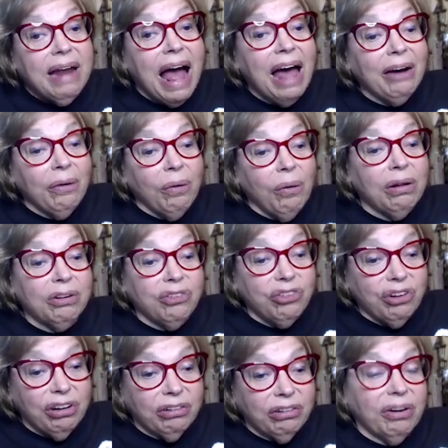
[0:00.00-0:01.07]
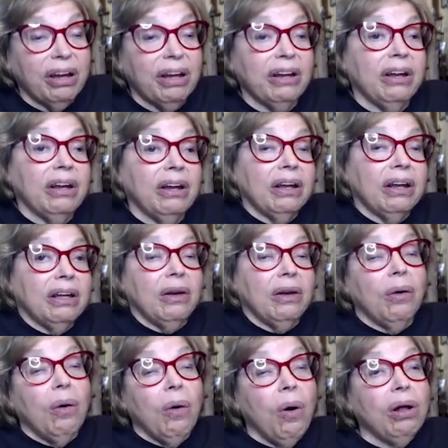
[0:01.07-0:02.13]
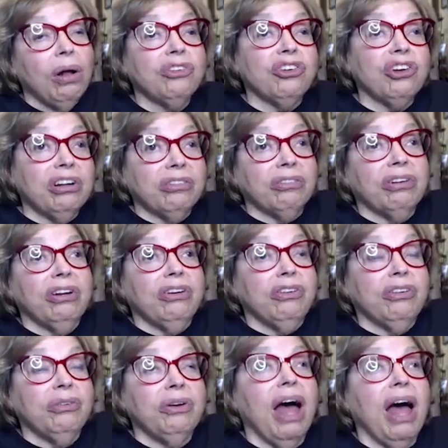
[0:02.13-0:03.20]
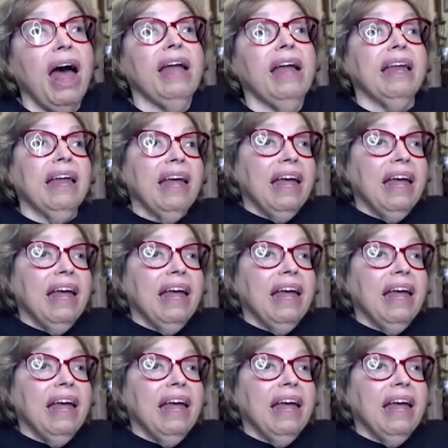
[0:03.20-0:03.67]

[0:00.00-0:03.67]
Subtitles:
Not all children, you know, all children do not